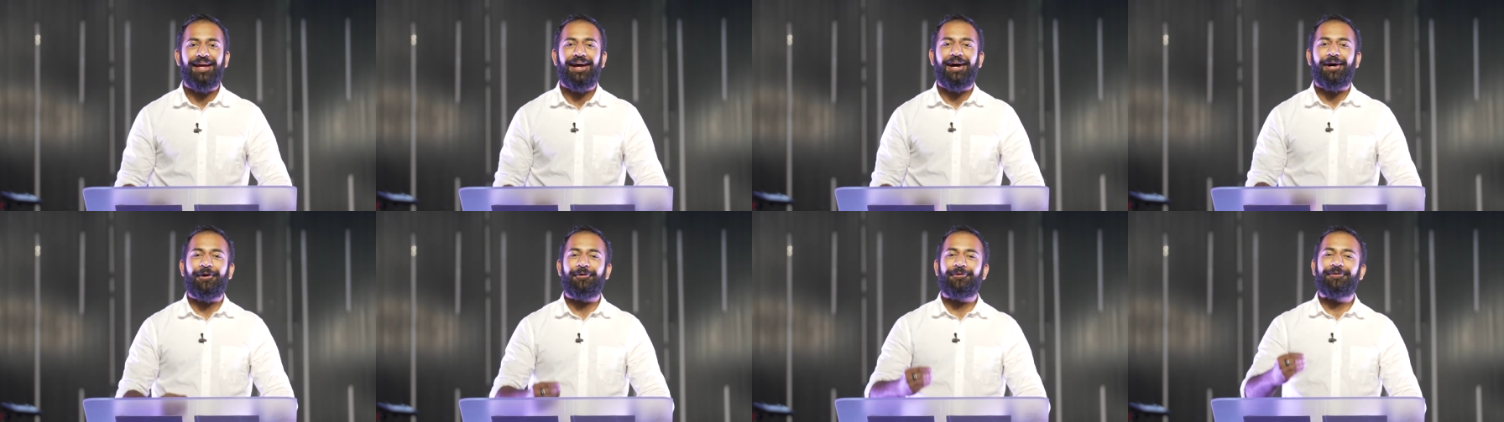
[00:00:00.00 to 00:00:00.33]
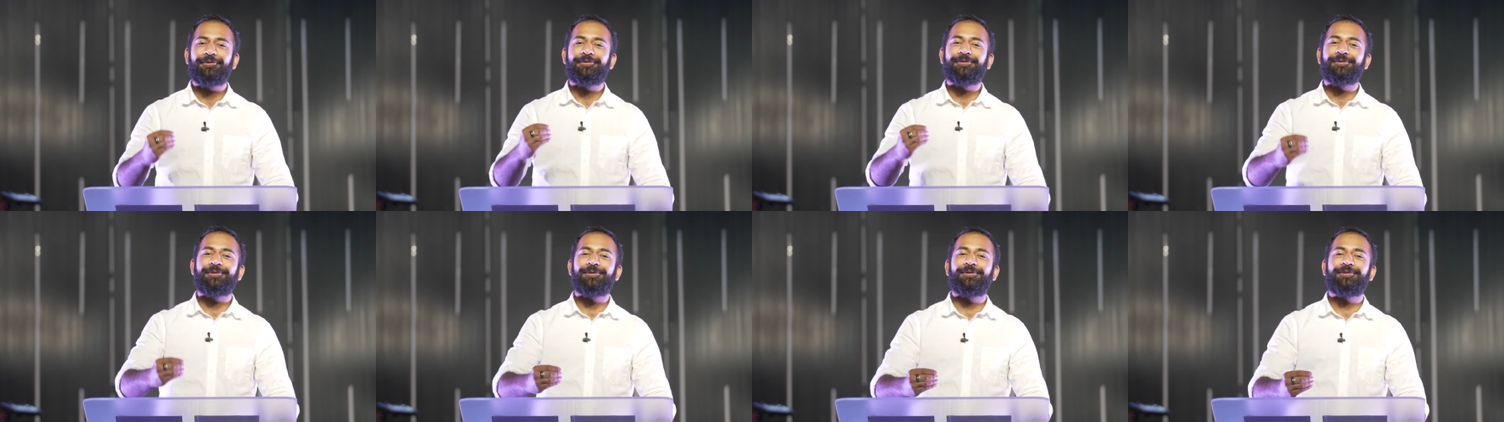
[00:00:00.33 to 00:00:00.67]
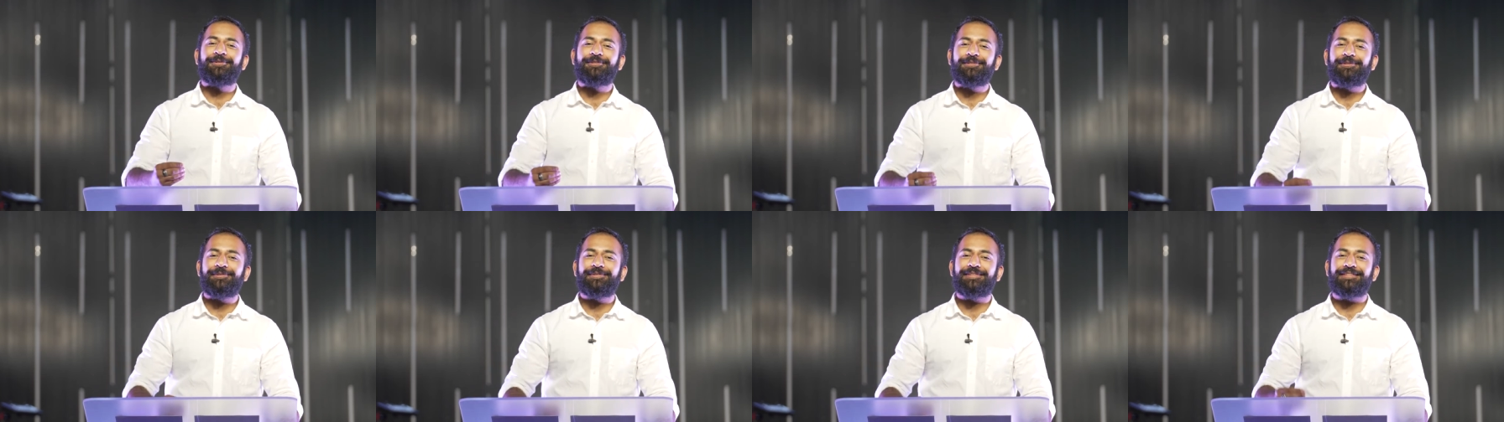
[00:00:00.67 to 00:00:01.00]
I want to
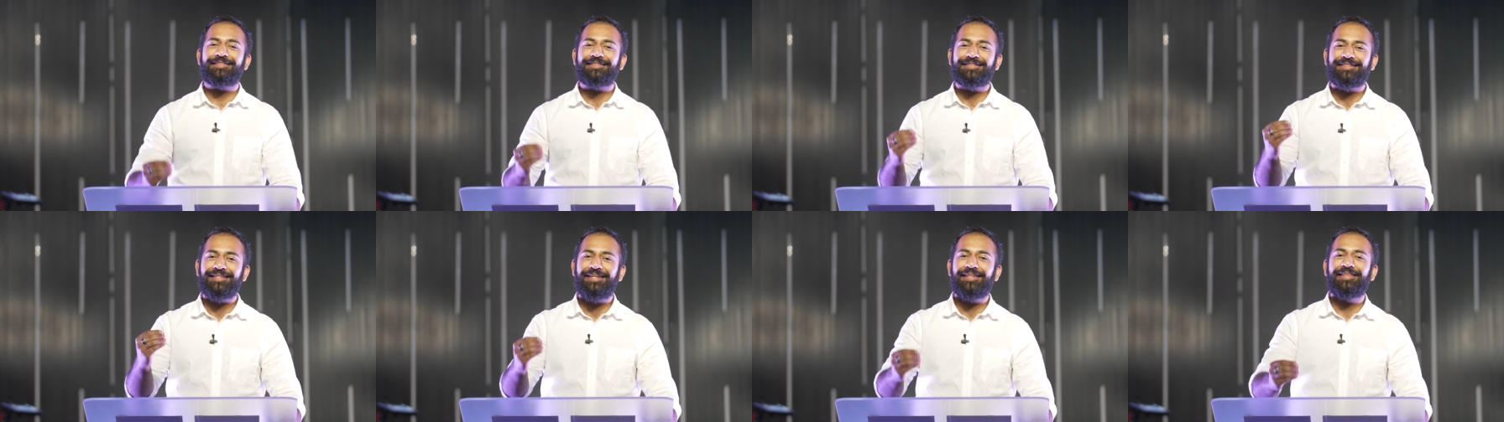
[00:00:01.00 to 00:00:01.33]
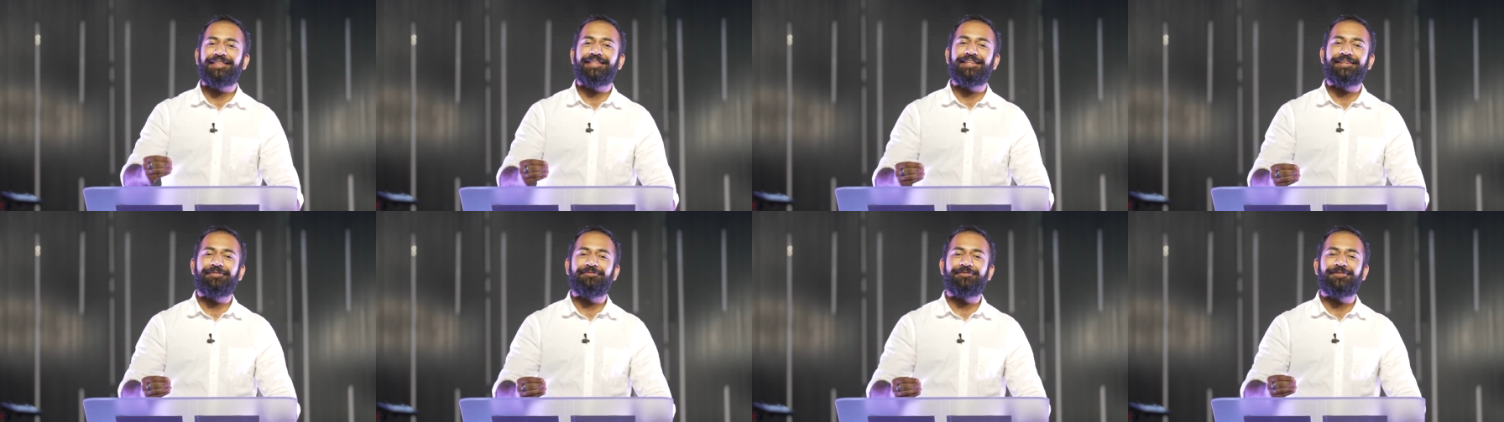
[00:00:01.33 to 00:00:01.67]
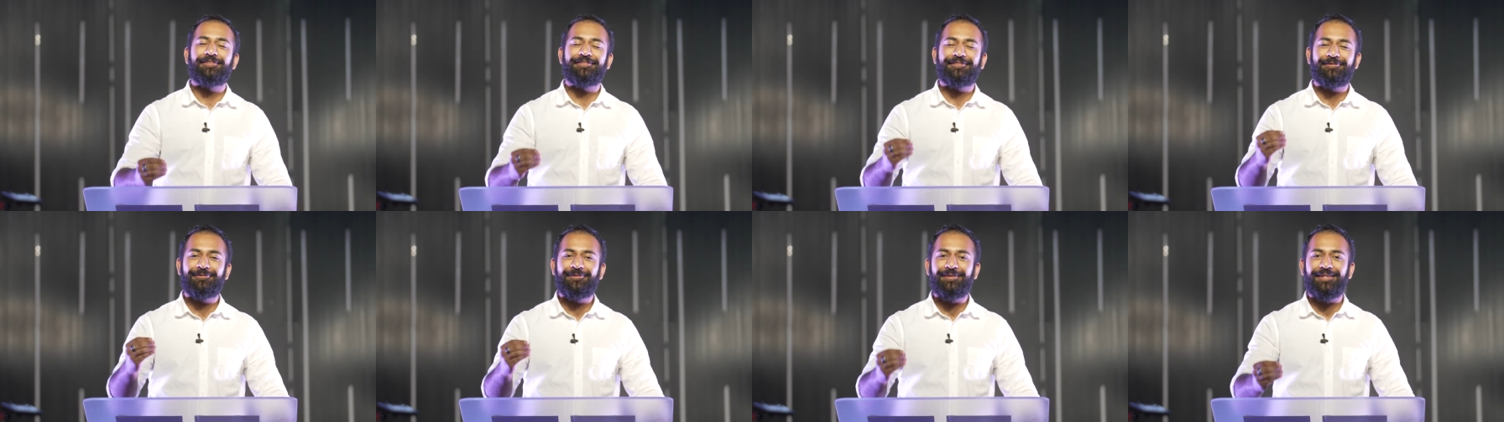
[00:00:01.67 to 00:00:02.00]
encourage you to send them
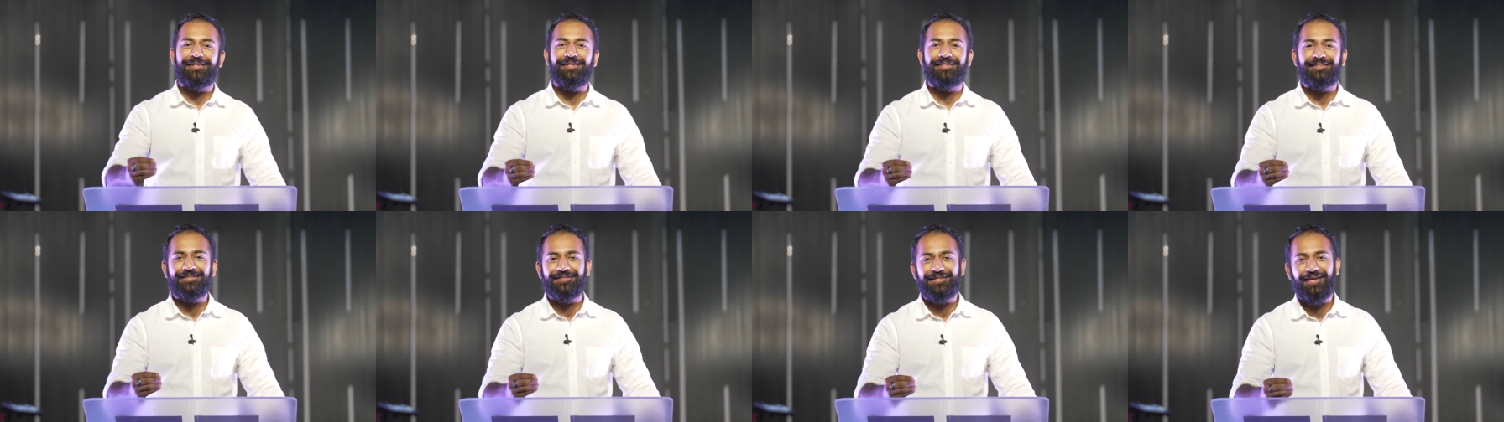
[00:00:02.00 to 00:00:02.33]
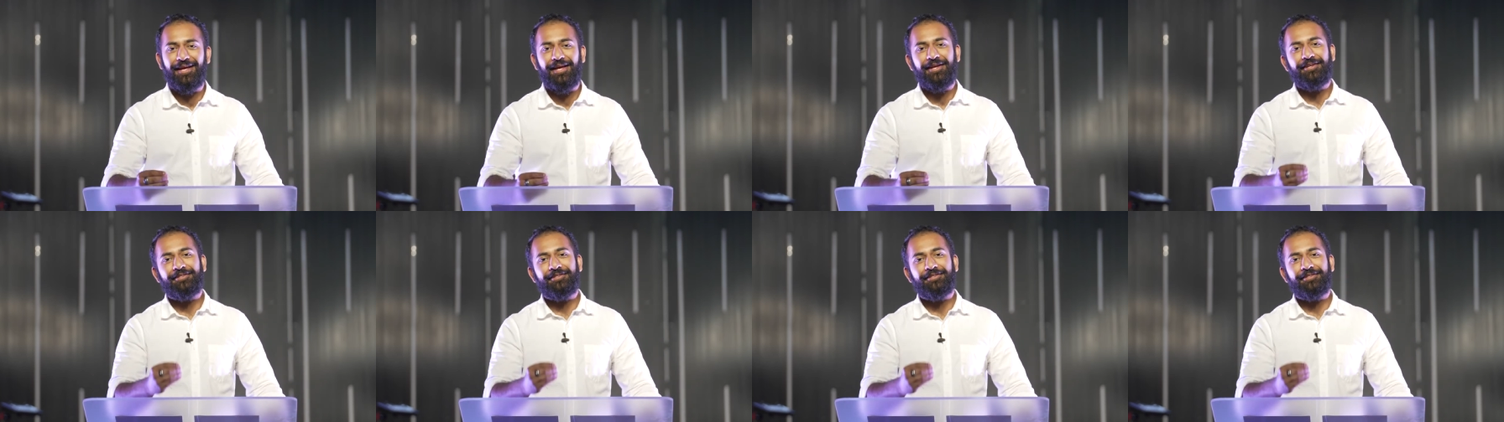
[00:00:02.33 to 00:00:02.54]
to tweens